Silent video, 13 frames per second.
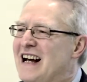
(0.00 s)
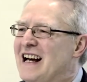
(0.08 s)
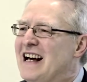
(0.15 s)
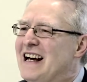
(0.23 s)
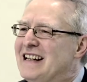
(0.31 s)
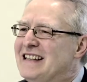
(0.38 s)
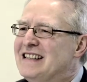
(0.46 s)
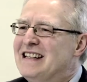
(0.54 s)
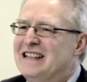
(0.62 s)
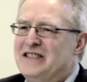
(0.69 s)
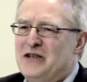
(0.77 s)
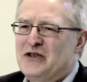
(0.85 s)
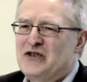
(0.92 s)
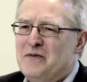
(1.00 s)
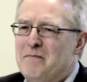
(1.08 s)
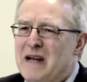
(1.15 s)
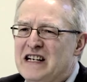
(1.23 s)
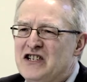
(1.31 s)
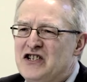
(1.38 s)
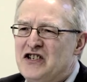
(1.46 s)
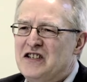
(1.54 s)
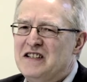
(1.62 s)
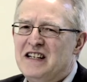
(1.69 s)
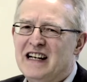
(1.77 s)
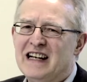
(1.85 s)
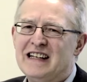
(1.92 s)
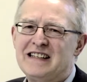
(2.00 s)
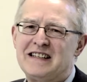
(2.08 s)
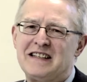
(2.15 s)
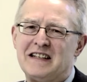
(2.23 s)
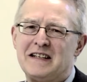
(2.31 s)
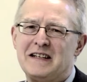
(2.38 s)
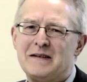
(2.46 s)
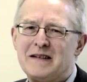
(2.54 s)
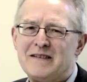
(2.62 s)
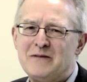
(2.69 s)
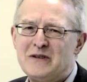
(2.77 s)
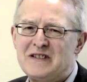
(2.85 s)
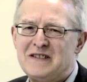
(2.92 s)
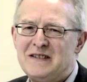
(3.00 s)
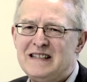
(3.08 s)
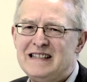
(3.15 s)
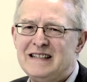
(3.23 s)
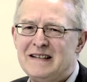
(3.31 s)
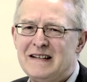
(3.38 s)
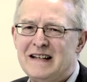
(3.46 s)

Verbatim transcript: and just to mention that, uh, there was the